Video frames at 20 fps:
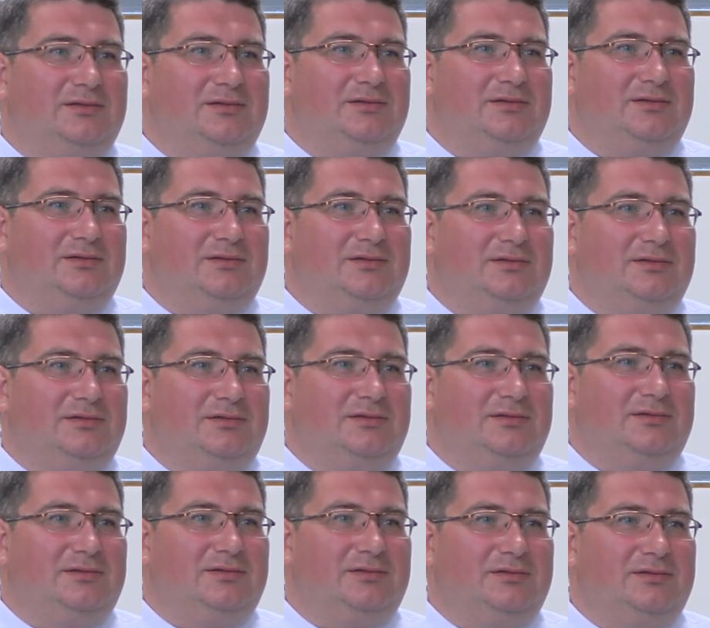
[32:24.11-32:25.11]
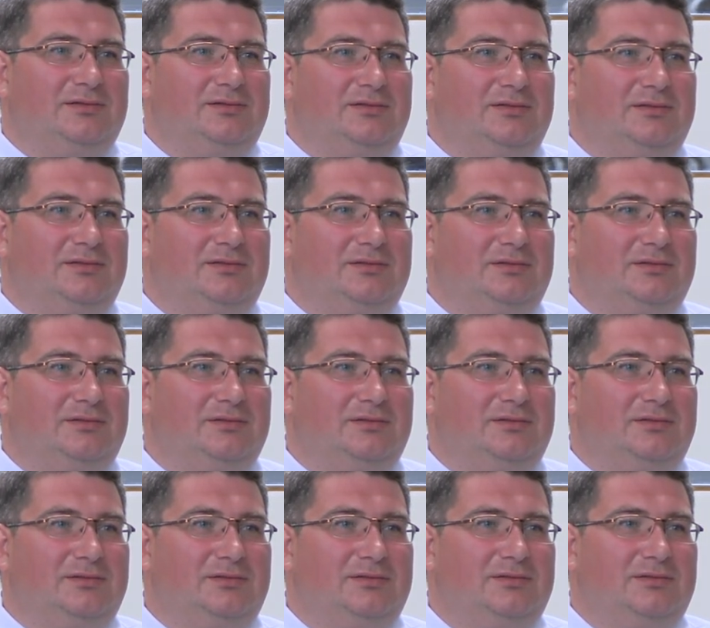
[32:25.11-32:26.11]

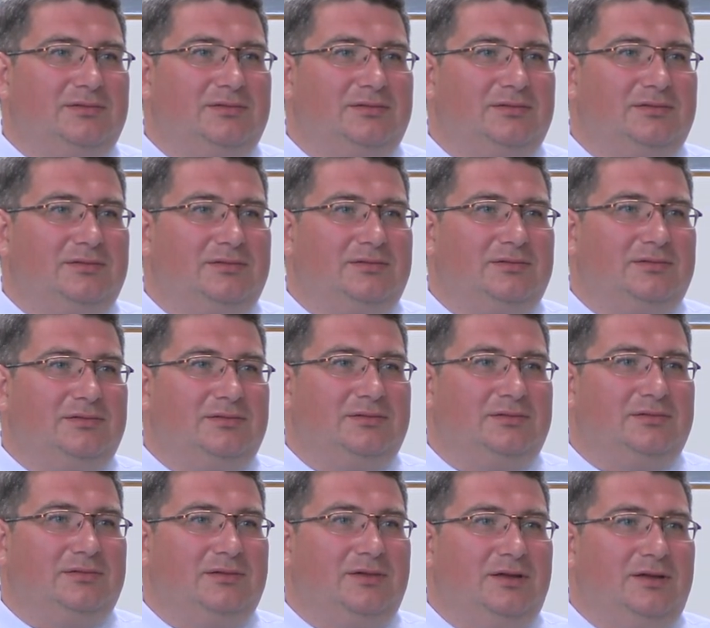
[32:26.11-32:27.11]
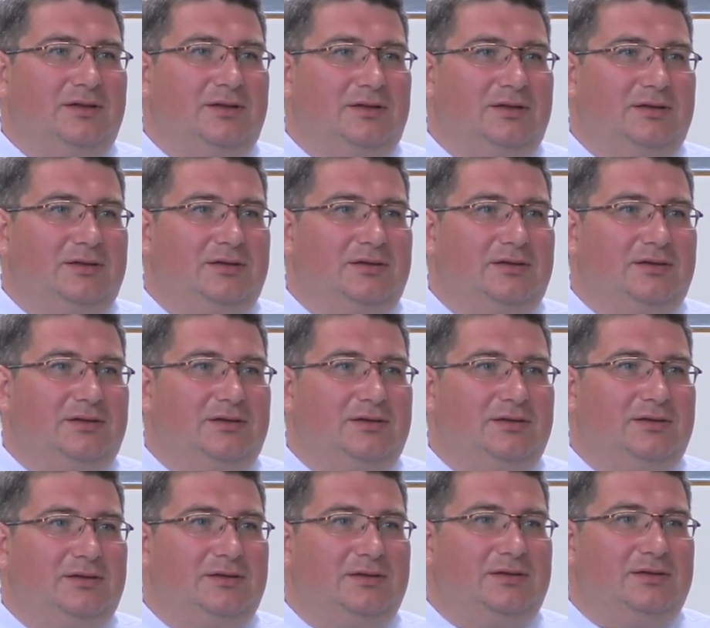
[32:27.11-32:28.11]

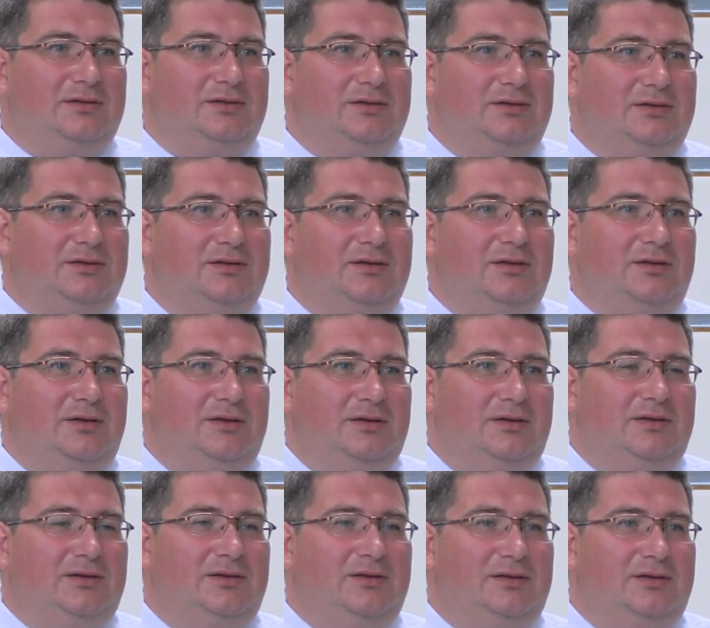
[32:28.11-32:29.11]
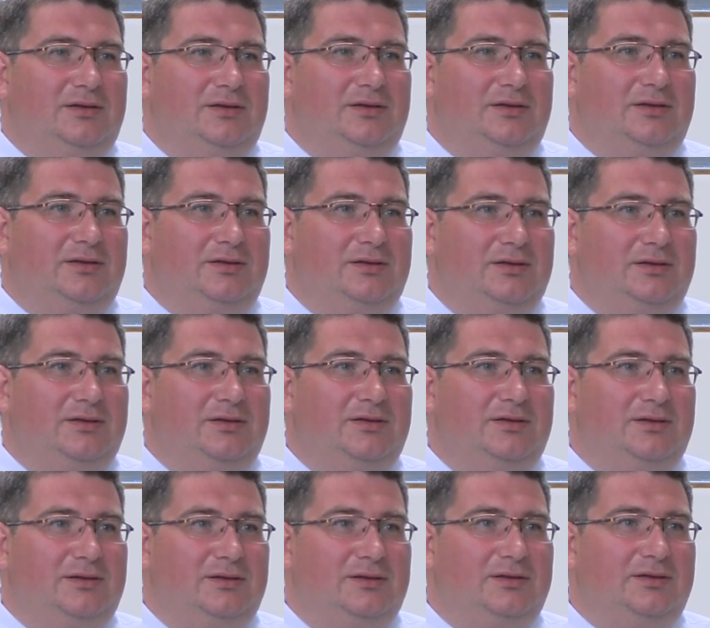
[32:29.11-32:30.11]

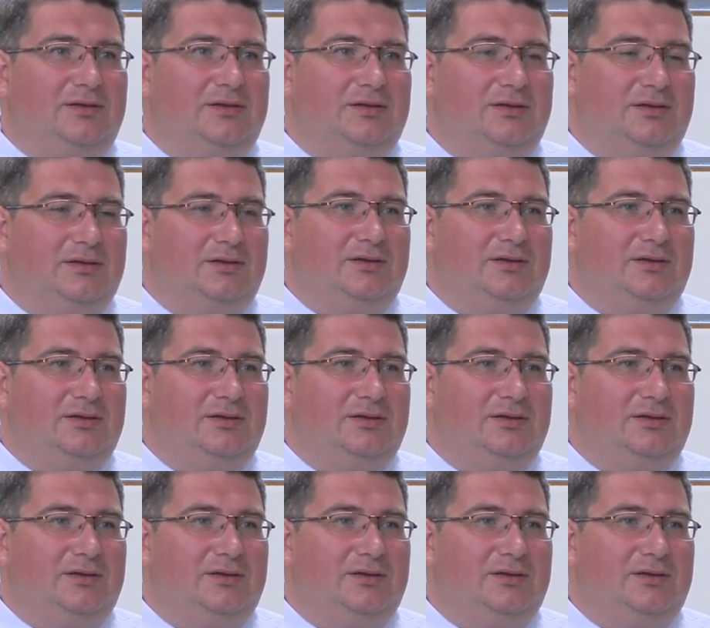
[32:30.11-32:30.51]
(no one is talking)